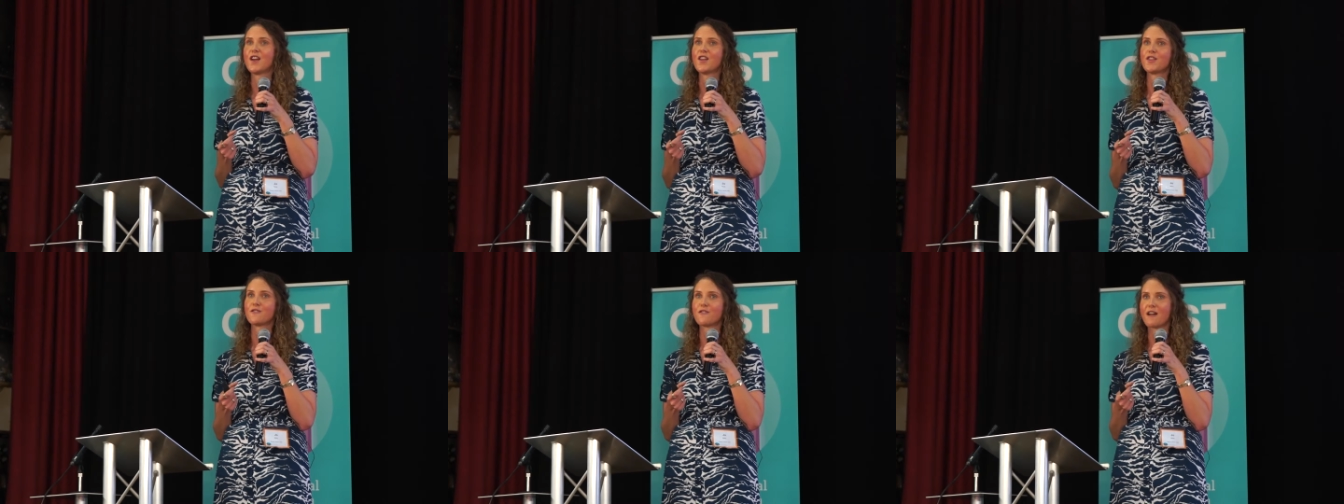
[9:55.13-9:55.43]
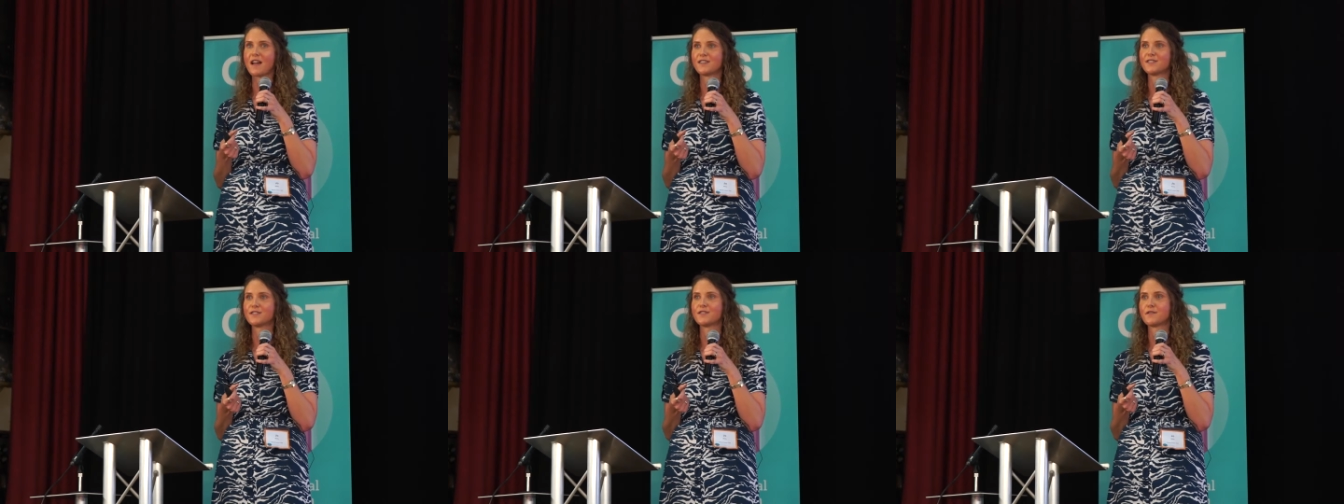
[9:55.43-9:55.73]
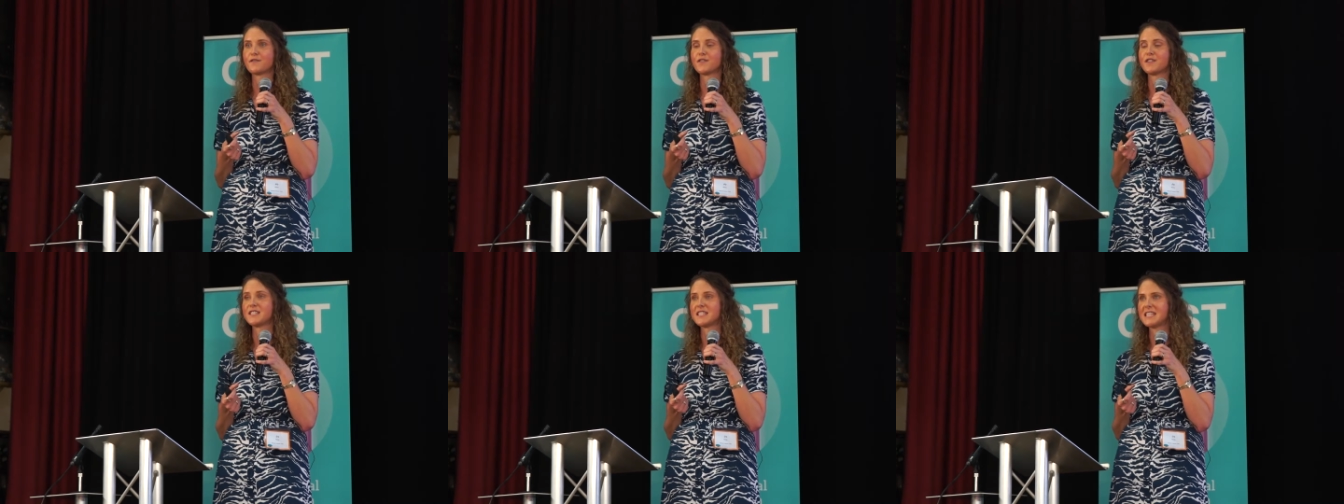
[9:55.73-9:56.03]
the rest
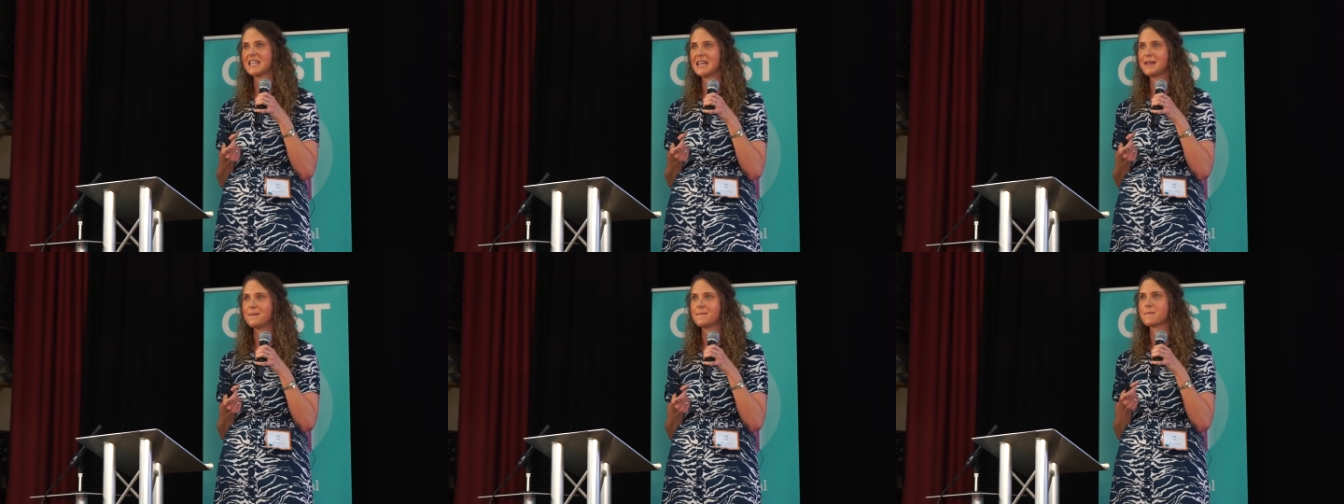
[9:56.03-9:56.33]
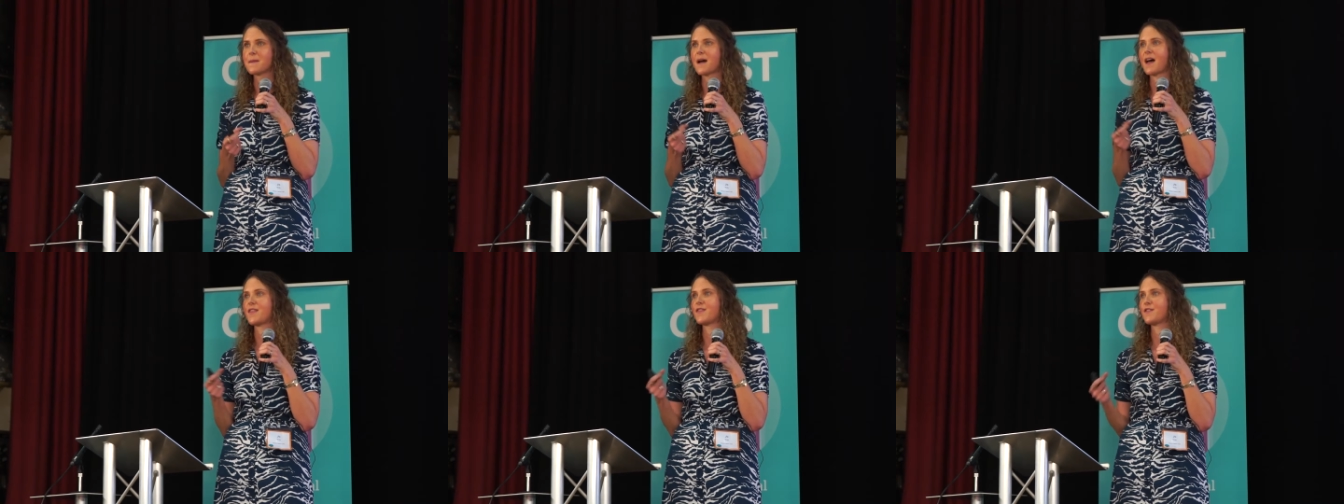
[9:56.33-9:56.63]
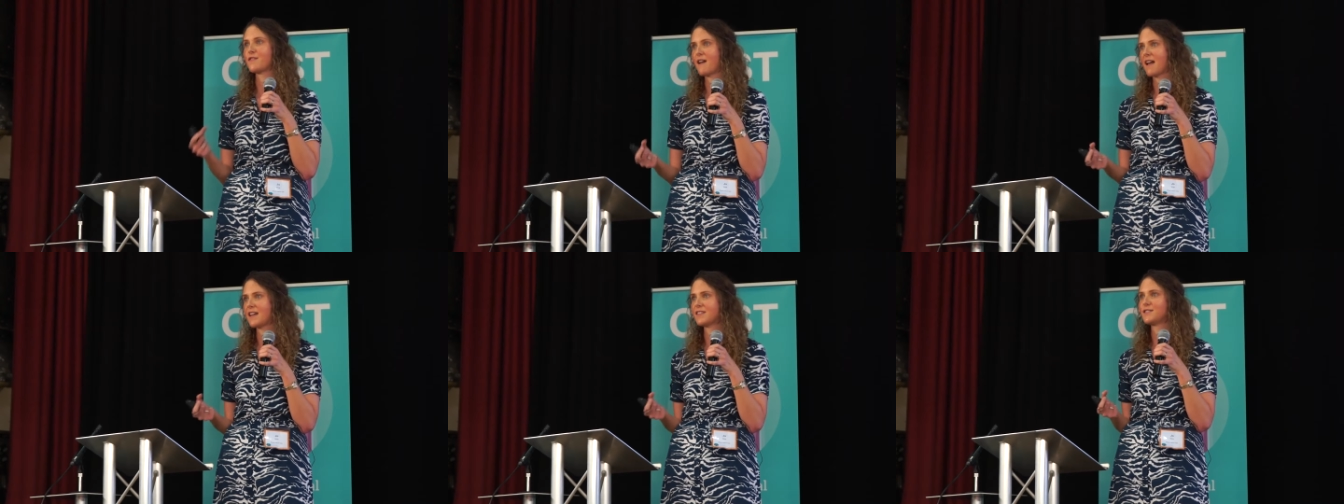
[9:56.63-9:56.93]
of the team and
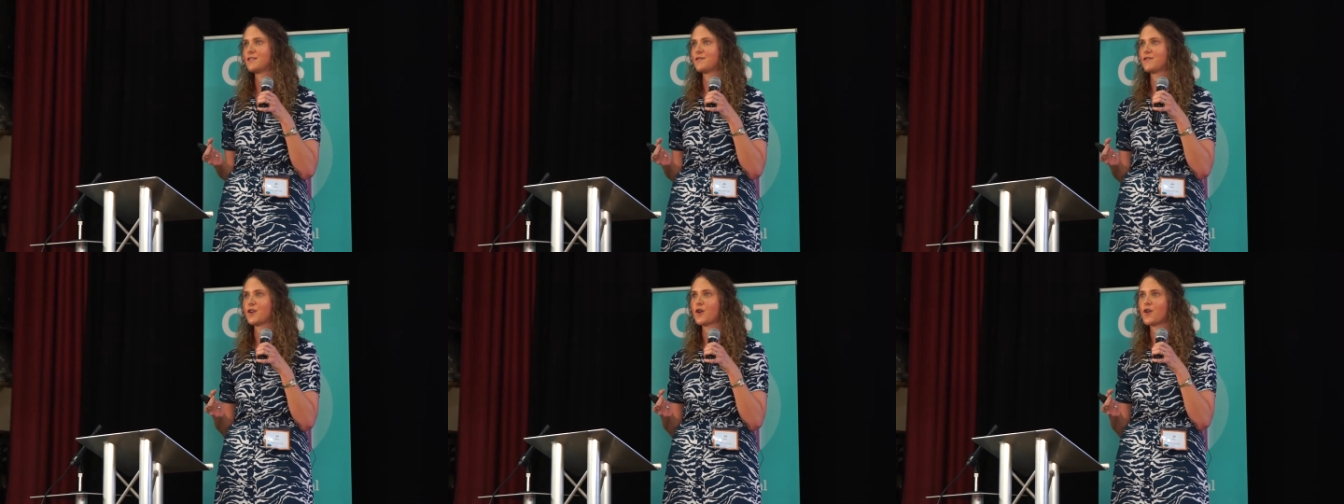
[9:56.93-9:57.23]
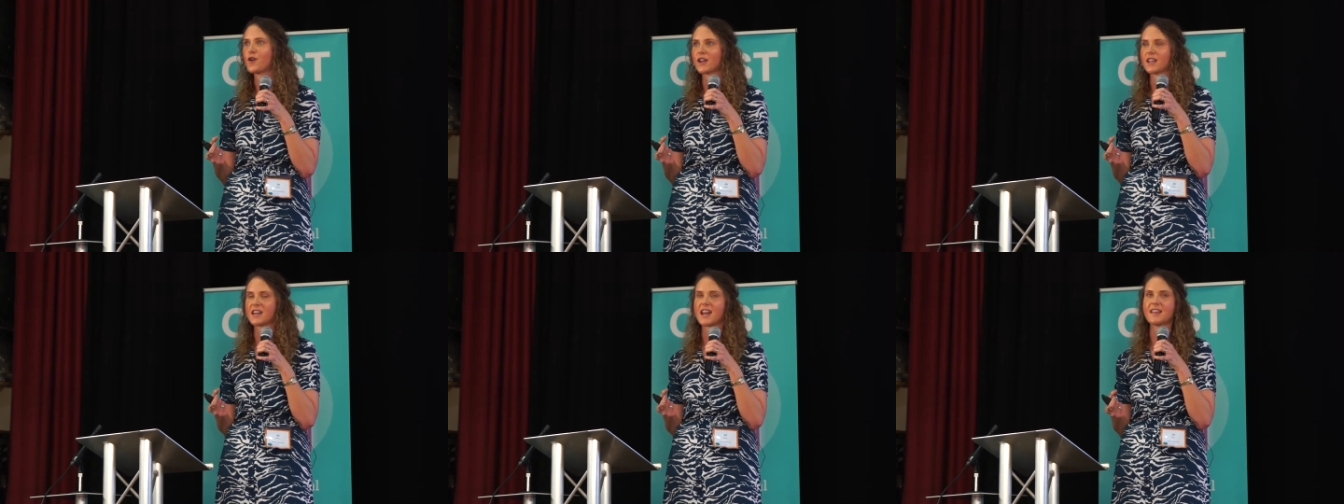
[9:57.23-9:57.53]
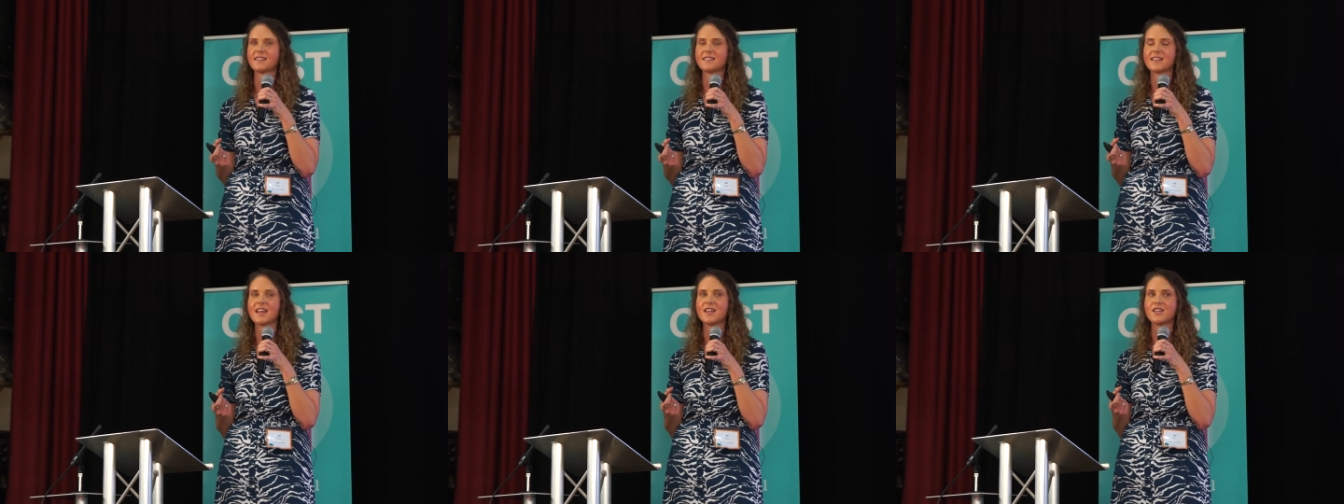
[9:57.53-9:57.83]
the rest of the
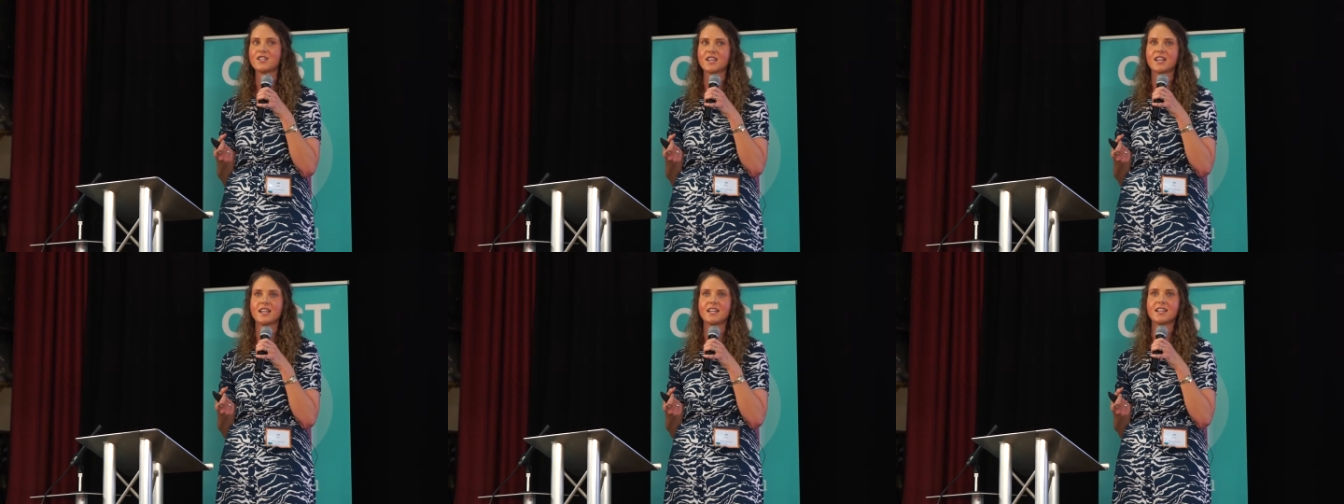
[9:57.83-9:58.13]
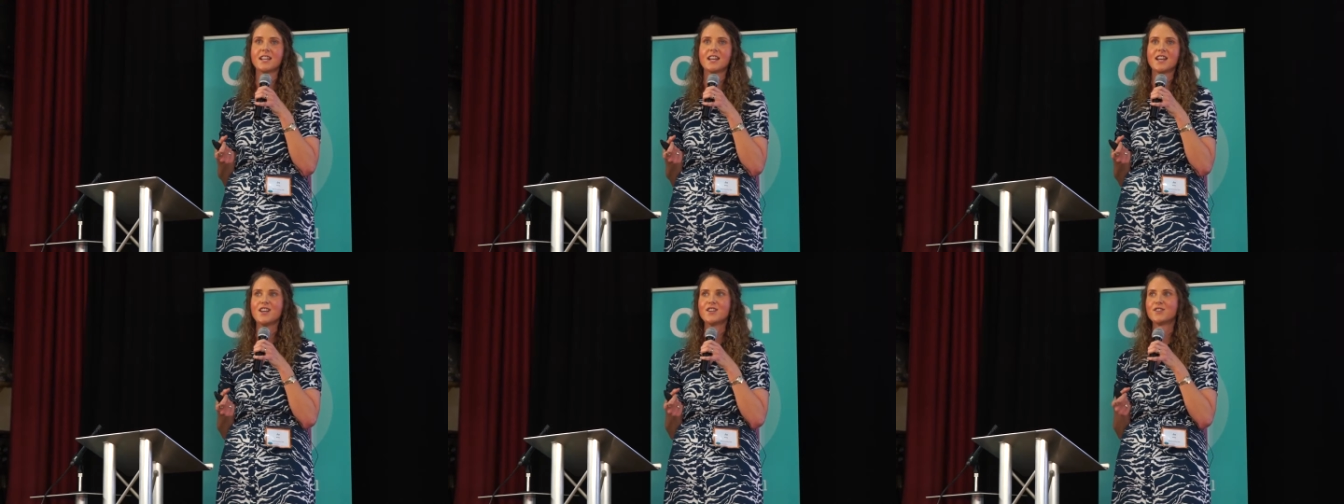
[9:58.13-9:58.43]
organisation.